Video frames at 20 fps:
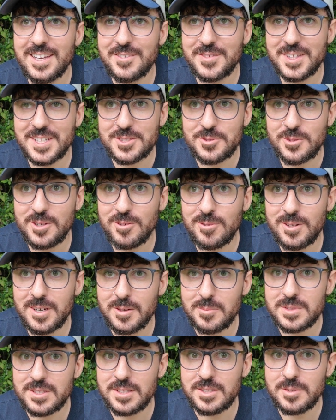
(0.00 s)
If the squirrel
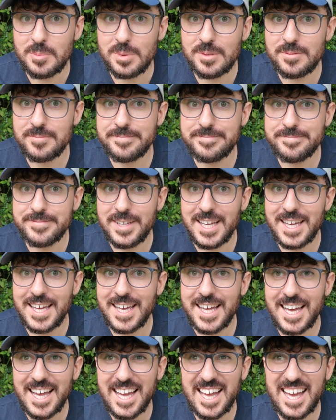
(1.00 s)
comes up,
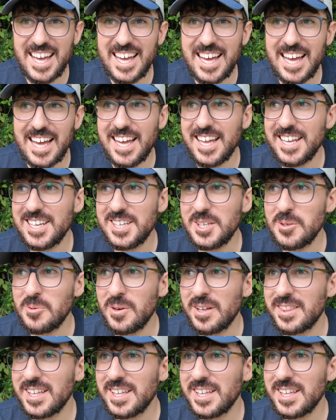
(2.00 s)
do